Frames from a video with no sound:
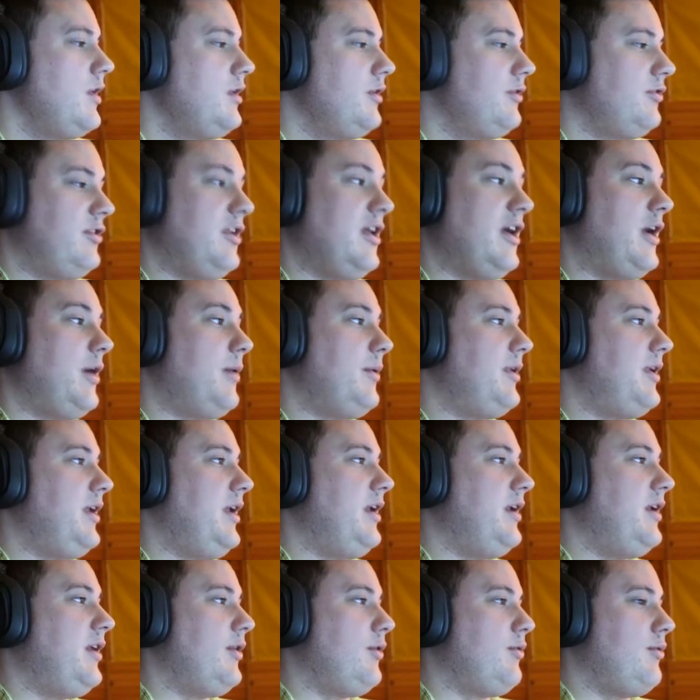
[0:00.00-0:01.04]
So now here we
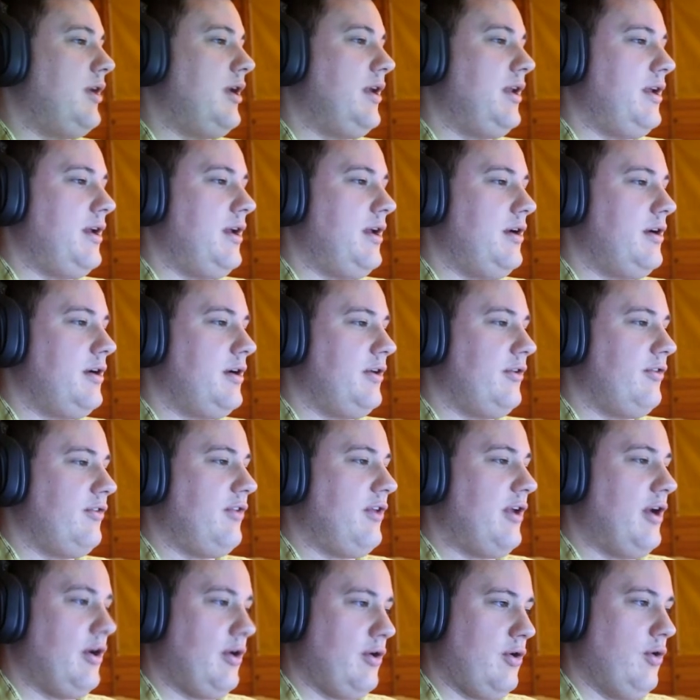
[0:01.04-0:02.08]
need another radiator because
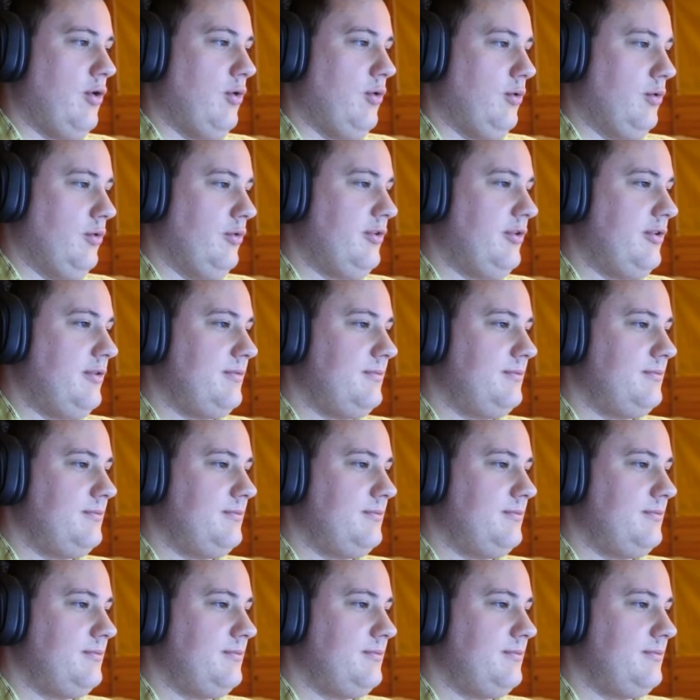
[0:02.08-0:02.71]
they're cold.